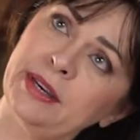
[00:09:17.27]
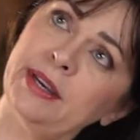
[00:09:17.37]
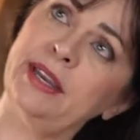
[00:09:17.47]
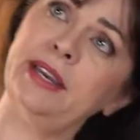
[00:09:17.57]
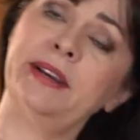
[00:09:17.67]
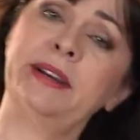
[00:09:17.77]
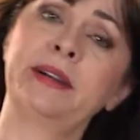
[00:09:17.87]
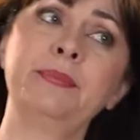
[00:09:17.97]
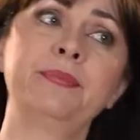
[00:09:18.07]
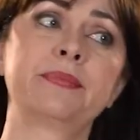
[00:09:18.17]
a
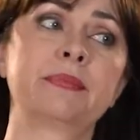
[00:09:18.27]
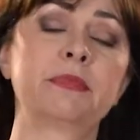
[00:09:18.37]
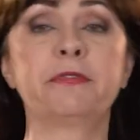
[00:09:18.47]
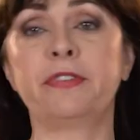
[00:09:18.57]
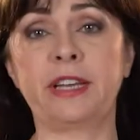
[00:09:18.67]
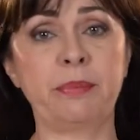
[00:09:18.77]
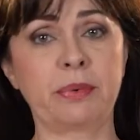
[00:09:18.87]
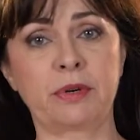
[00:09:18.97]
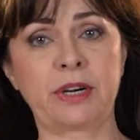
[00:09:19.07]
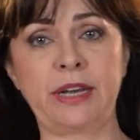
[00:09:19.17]
hair flip
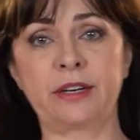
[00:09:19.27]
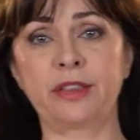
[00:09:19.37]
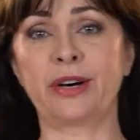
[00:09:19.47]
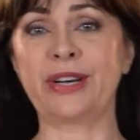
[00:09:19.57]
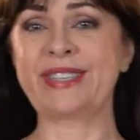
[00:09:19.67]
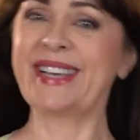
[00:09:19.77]
or hair toss,